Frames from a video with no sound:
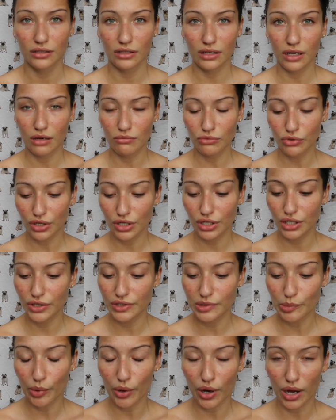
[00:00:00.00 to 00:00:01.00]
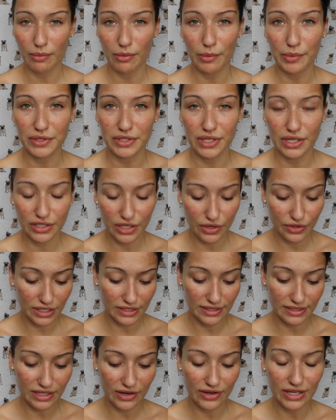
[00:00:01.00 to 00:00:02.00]
Now I'm not going to use a primer because I don't
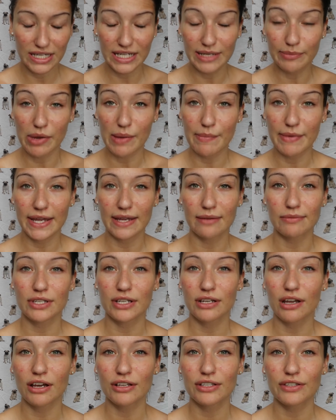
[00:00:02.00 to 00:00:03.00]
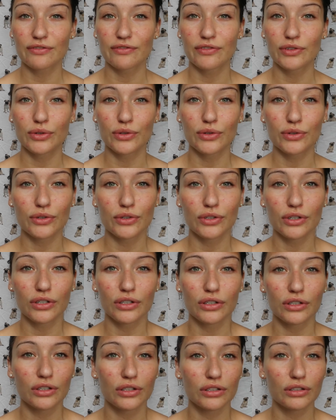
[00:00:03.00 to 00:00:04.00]
necessarily need my makeup to last for
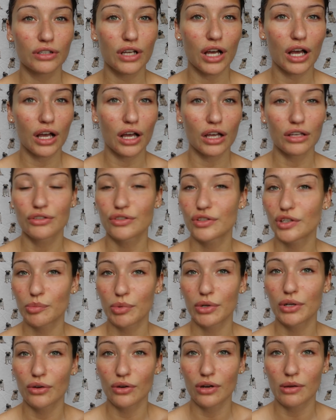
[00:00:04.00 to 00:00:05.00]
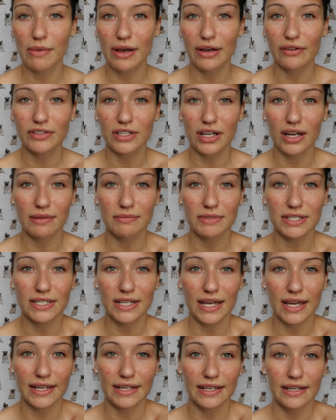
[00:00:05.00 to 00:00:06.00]
a super long amount of time
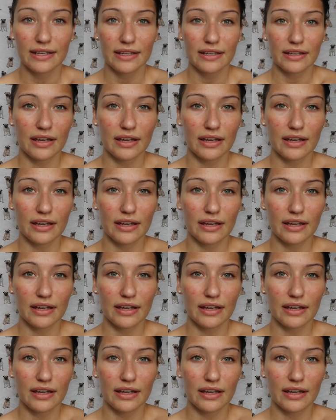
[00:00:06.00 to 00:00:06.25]
today.